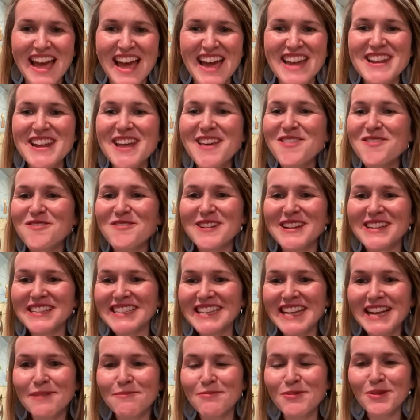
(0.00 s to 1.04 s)
Another
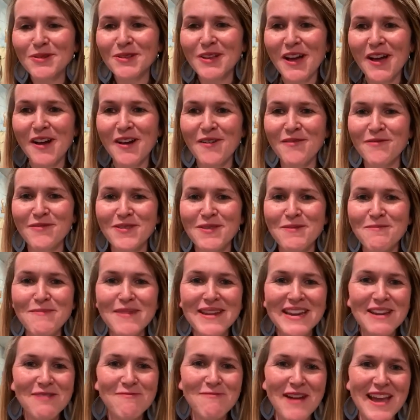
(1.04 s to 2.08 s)
example of the
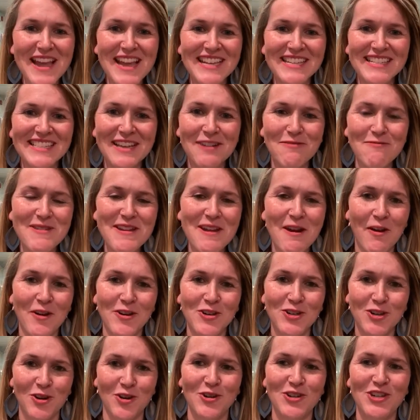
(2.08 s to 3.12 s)
many ways that we are
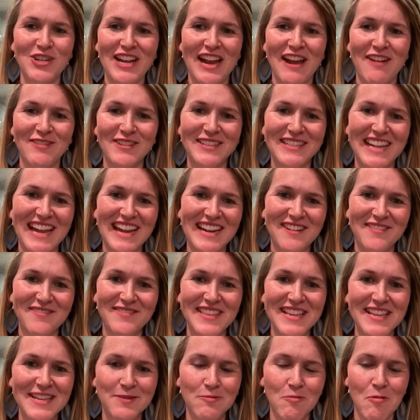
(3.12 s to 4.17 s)
church outside of
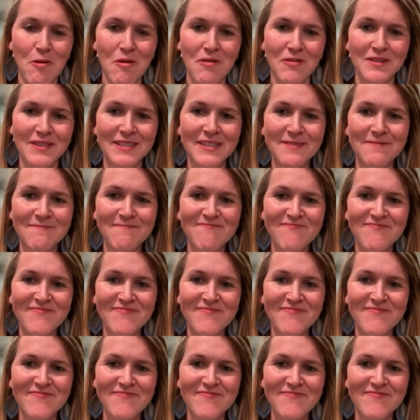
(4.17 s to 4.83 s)
these walls.